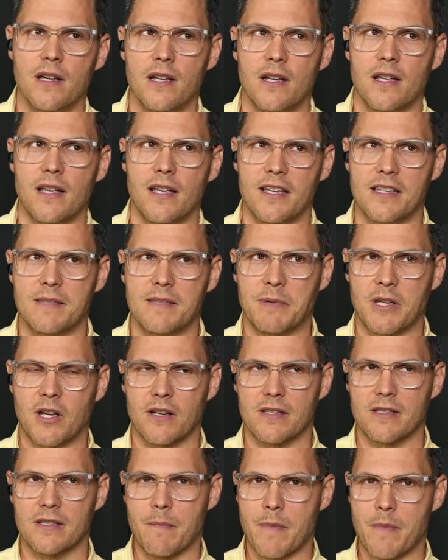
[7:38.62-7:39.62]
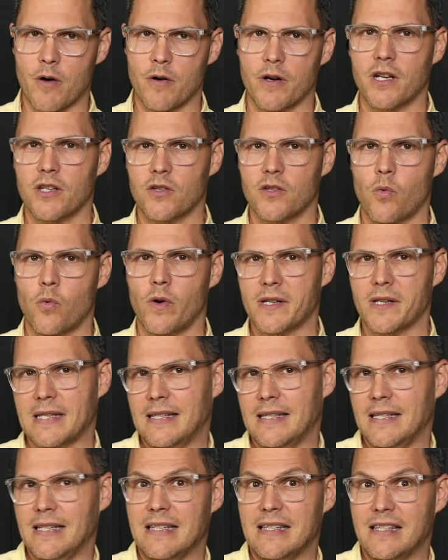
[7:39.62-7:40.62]
is because Americans want to
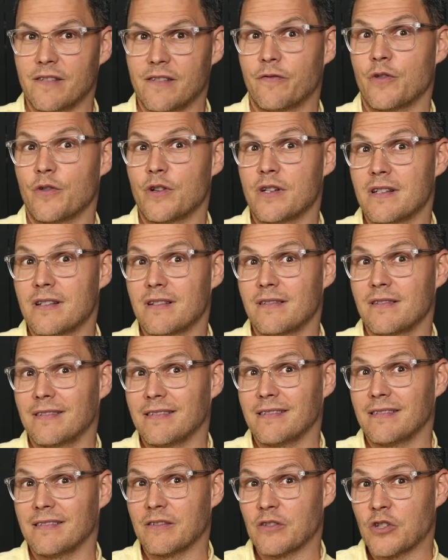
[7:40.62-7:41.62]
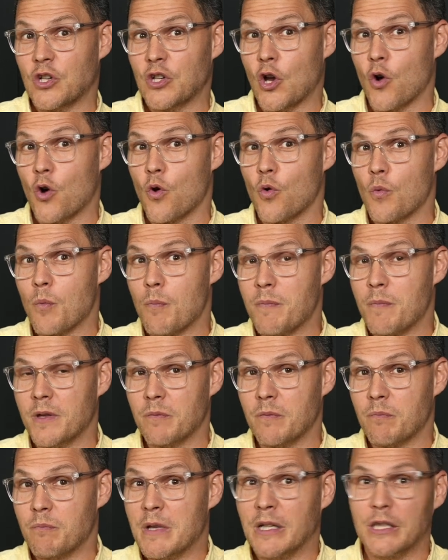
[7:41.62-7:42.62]
see a different,
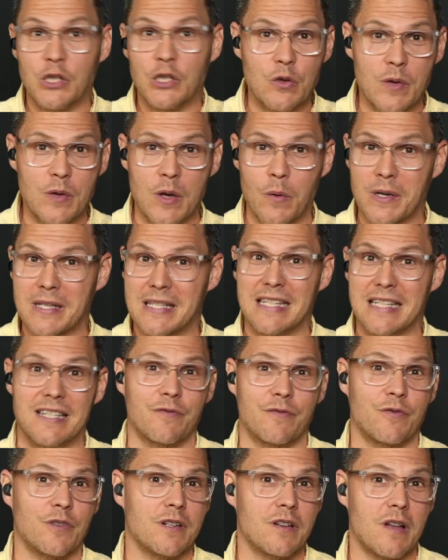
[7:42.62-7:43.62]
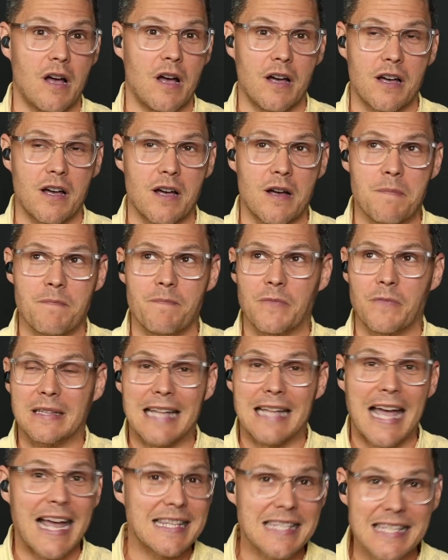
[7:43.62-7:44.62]
milieu. They want to see a different
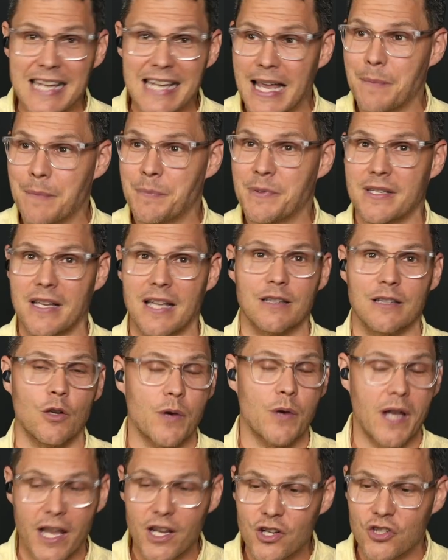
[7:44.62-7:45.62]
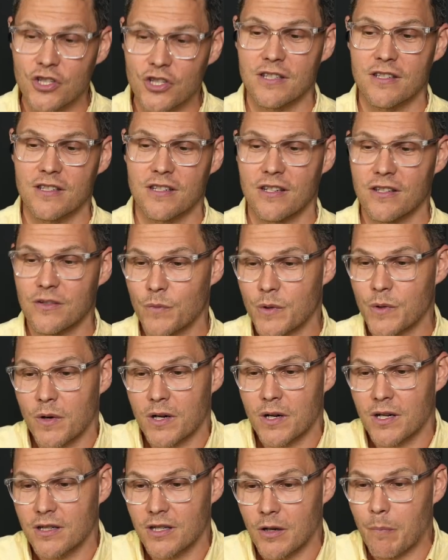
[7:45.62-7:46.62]
landscapes and locations because we
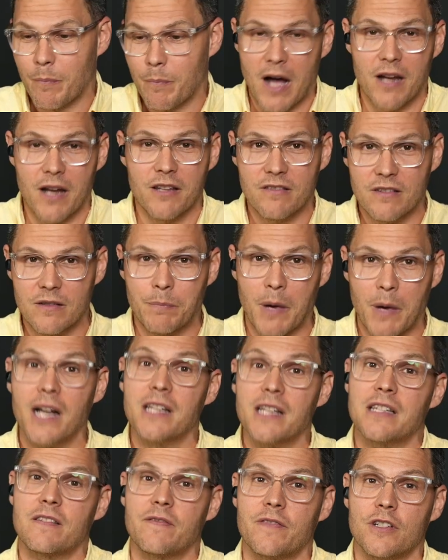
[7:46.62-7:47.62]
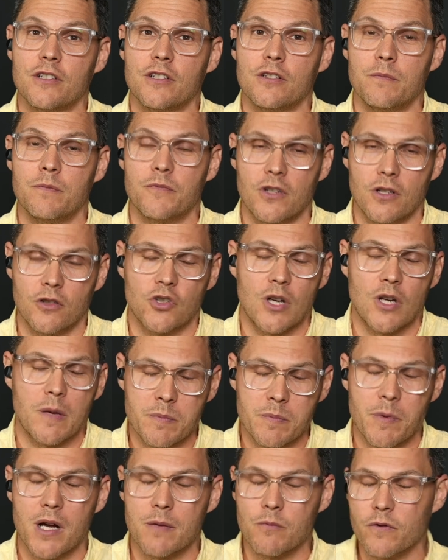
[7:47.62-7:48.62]
want to, Bond's film, James
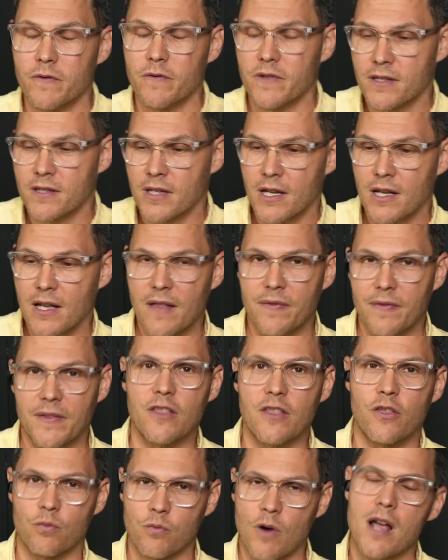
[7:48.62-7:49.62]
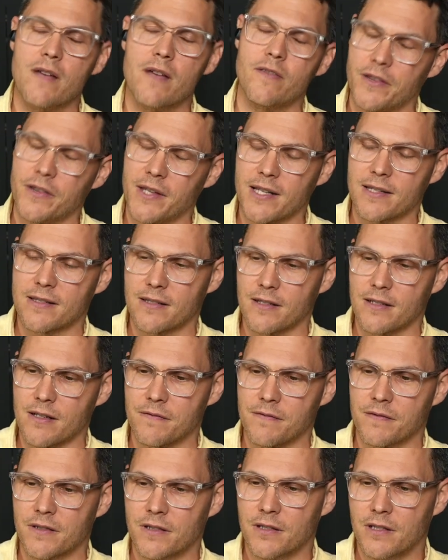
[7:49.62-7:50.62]
Bond movies, they thrive on that
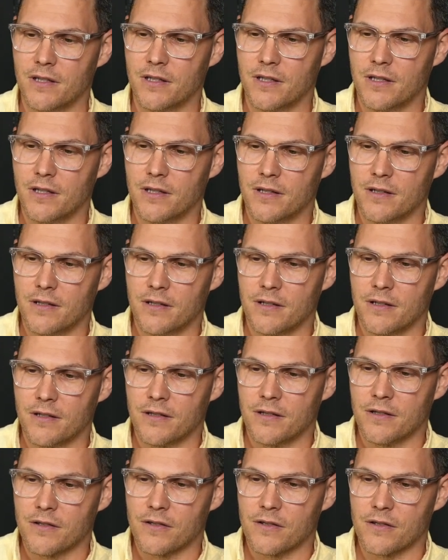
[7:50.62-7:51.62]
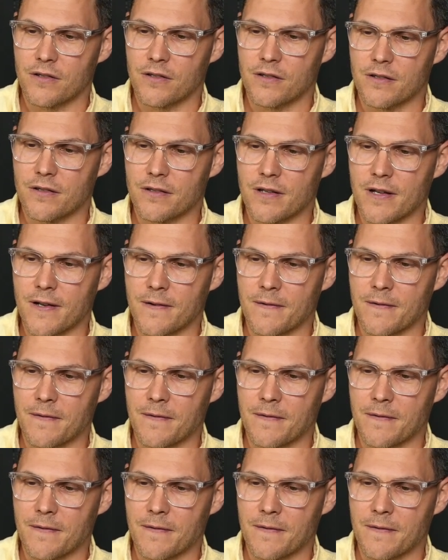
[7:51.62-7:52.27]
stuff. Yeah.